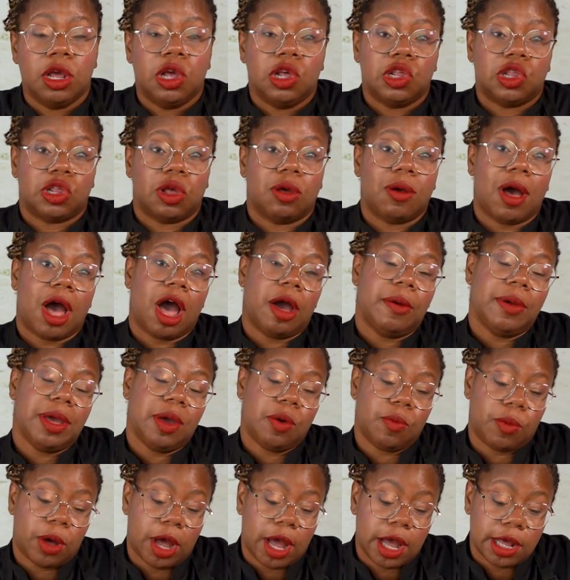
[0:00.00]
So how
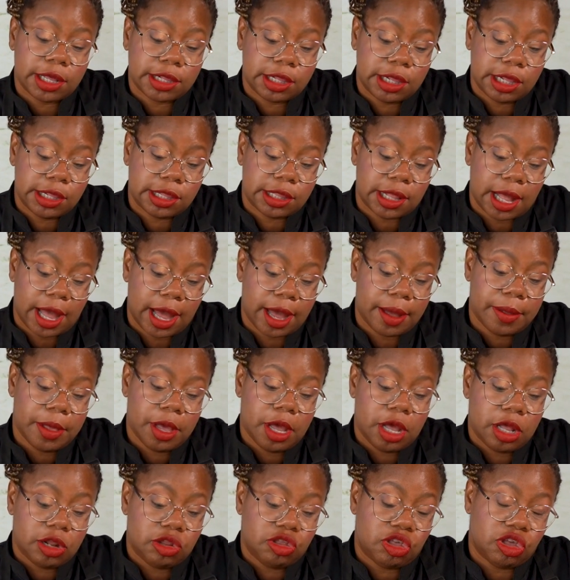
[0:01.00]
it works is that
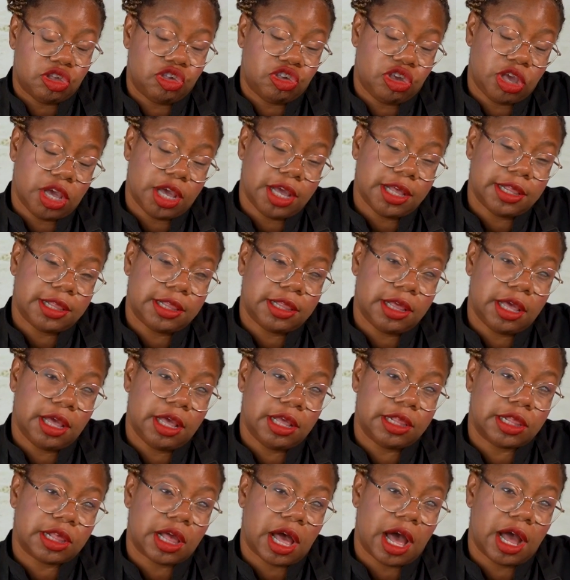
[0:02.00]
the chia
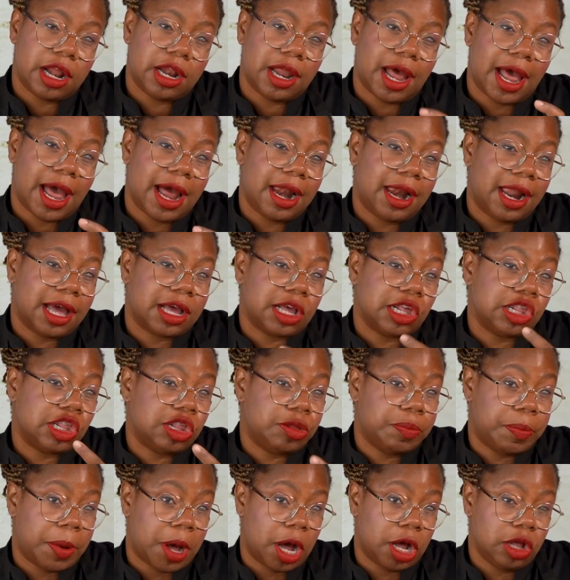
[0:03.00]
seeds kind of act like a
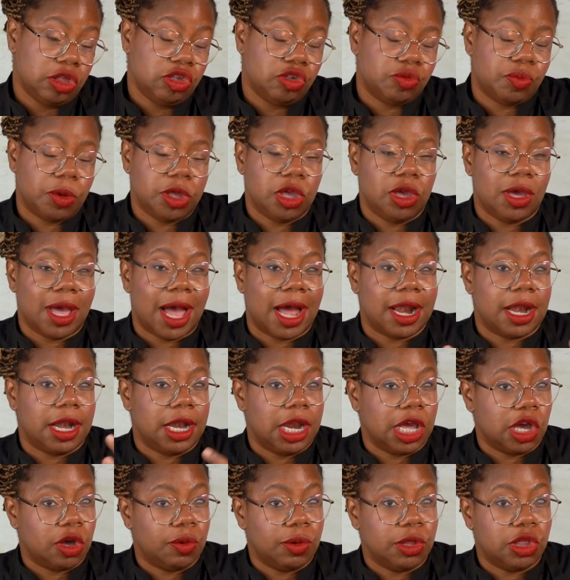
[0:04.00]
sponge. When you add
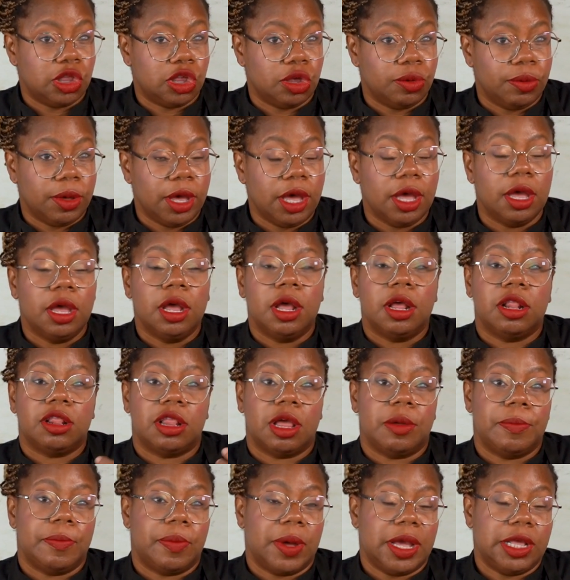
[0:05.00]
liquid to it,
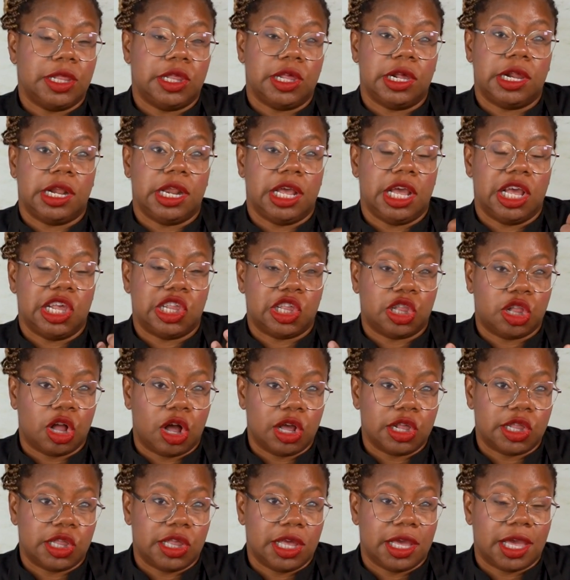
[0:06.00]
then basically it
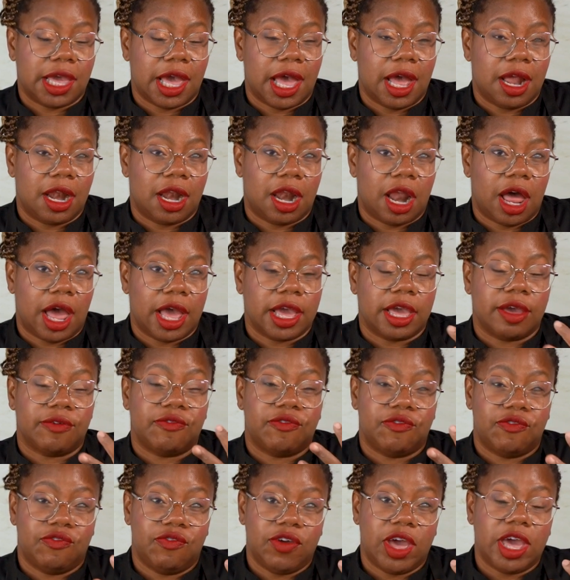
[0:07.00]
starts to get like
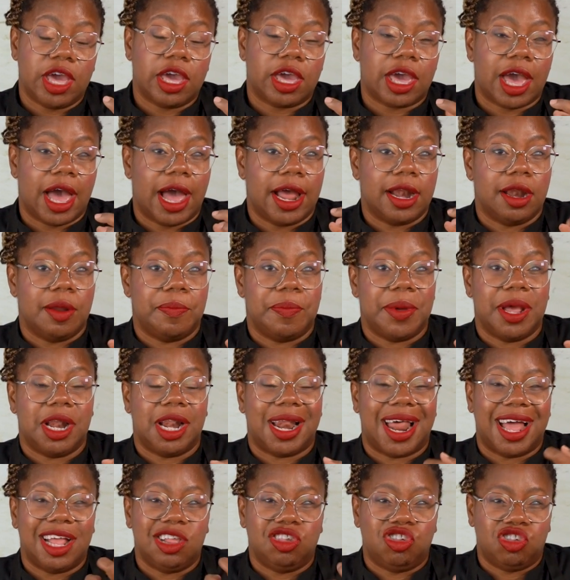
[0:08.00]
thick and a bit
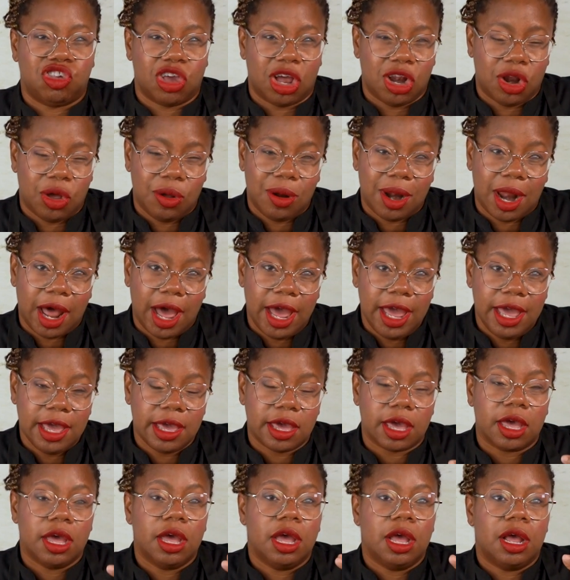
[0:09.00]
like jello
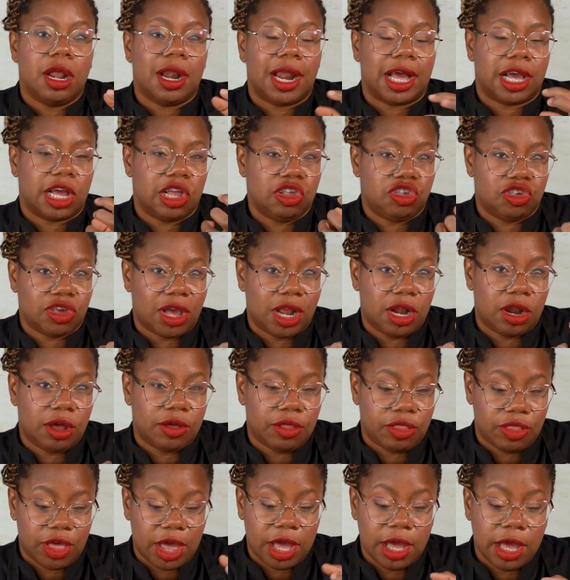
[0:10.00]
like a jello
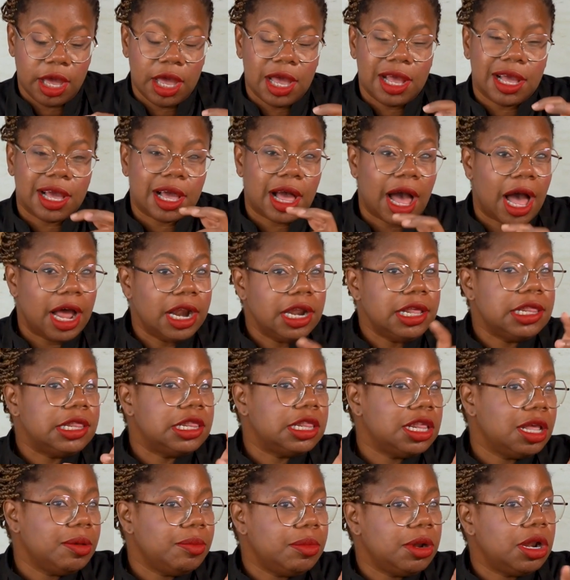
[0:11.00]
thing, kind of
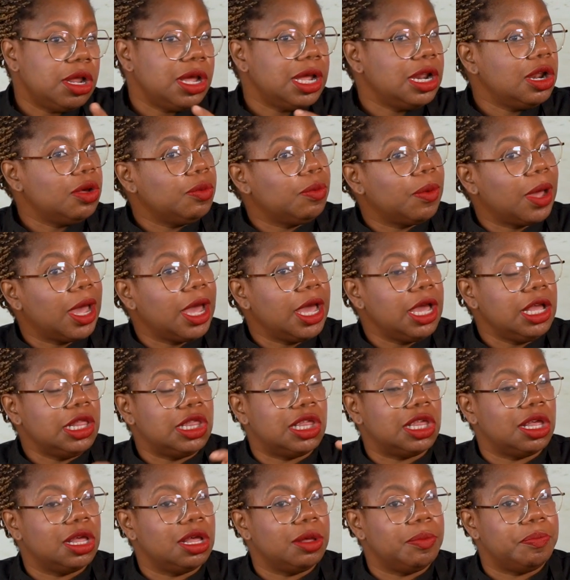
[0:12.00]
similar in a way
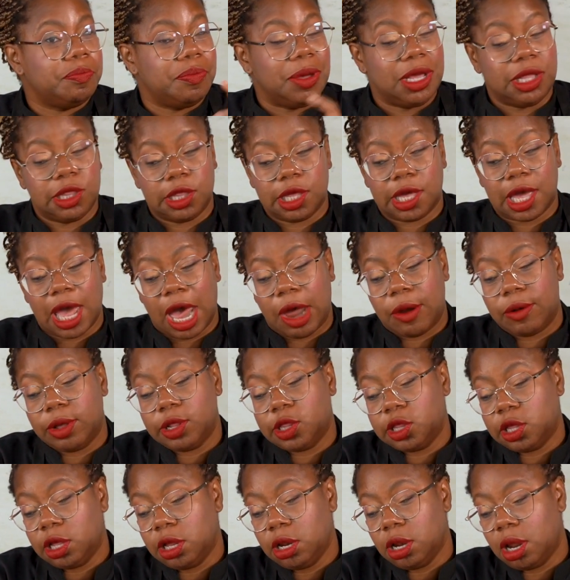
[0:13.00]
to beta
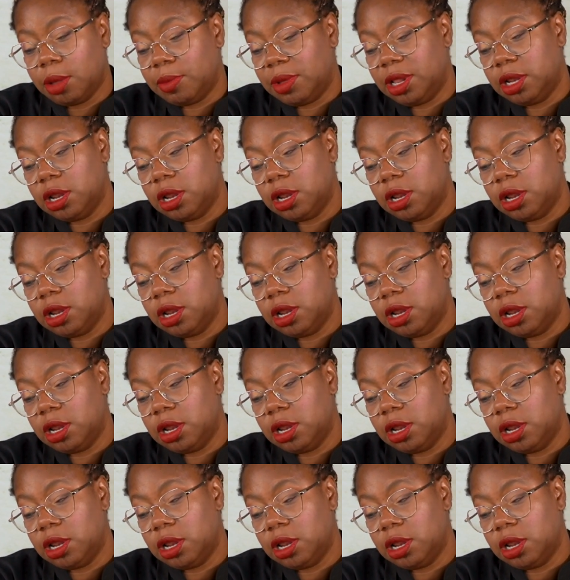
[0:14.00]
glycan,